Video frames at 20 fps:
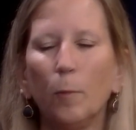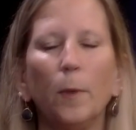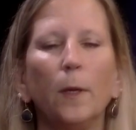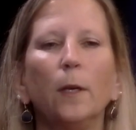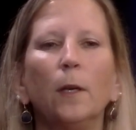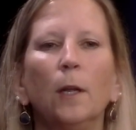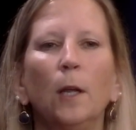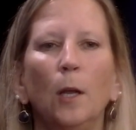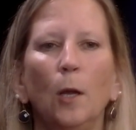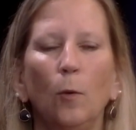
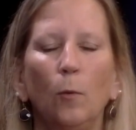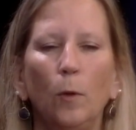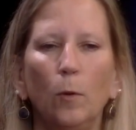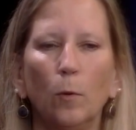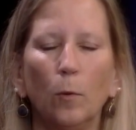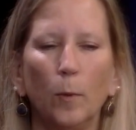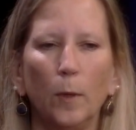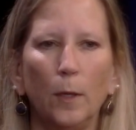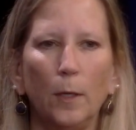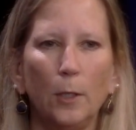But we
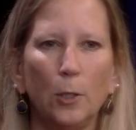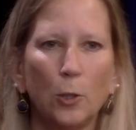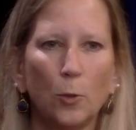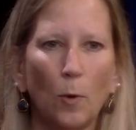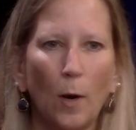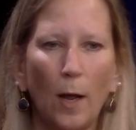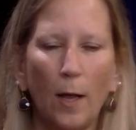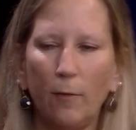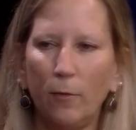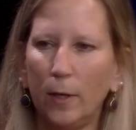were really
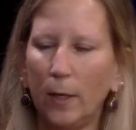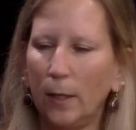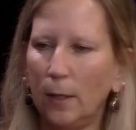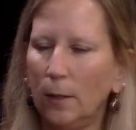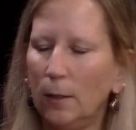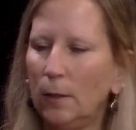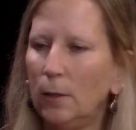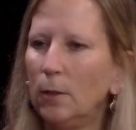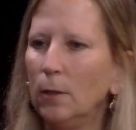striving